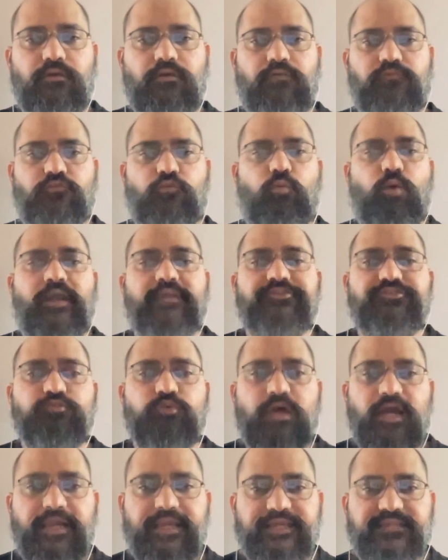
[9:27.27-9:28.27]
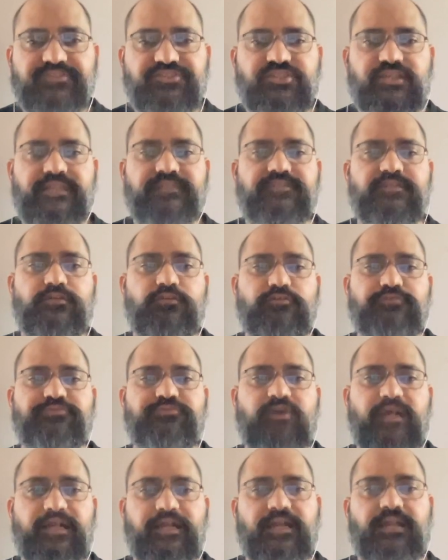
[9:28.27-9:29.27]
So why should I exchange the notes
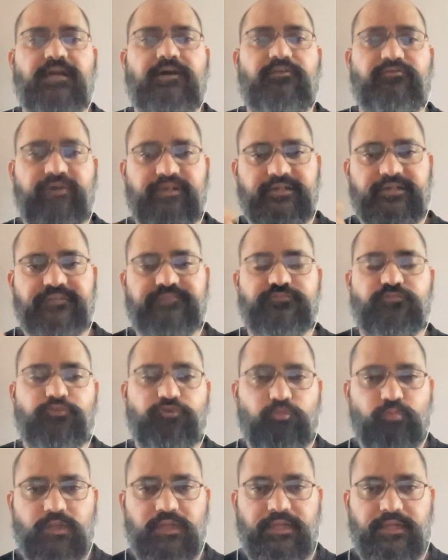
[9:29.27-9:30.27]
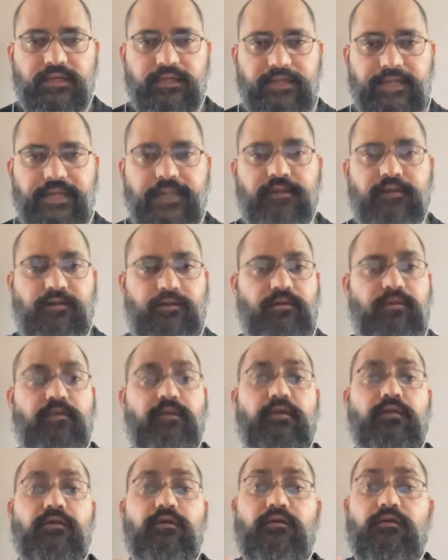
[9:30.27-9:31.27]
right now when it is going to be legal tender?
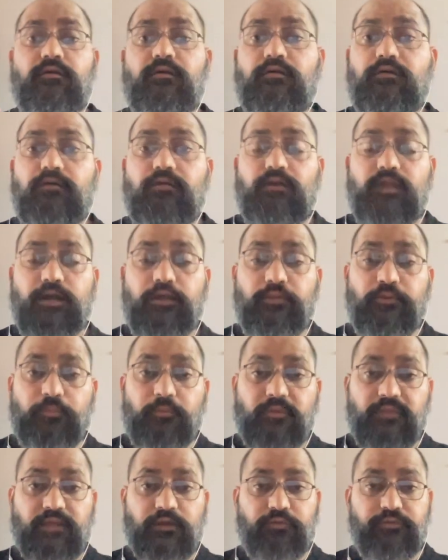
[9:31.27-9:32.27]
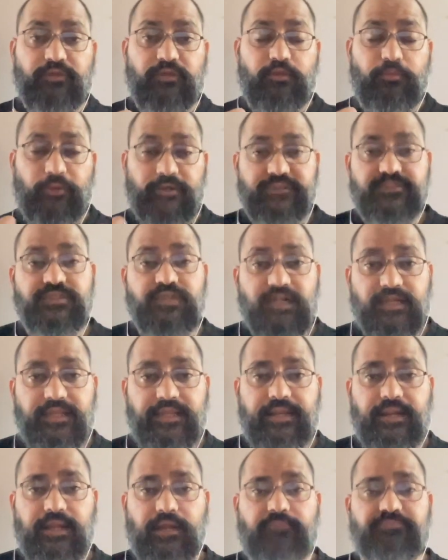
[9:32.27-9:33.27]
Now the now the question
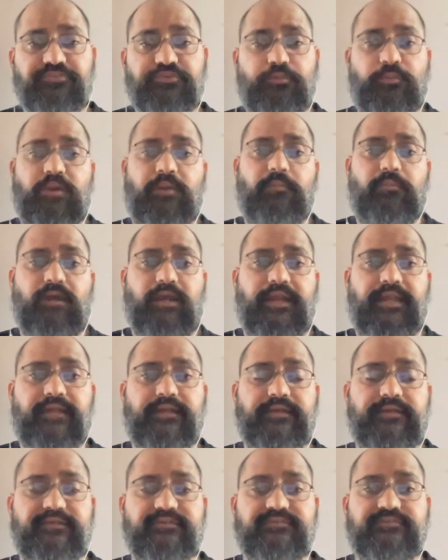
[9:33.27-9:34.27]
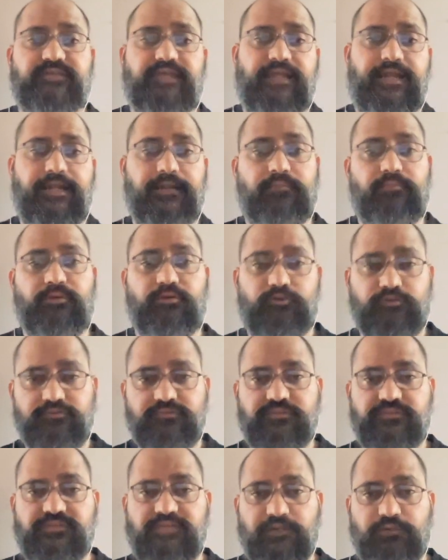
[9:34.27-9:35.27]
that comes in my mind is that because
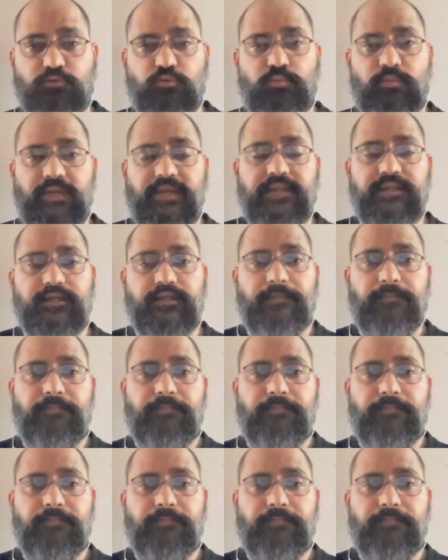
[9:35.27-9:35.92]
this government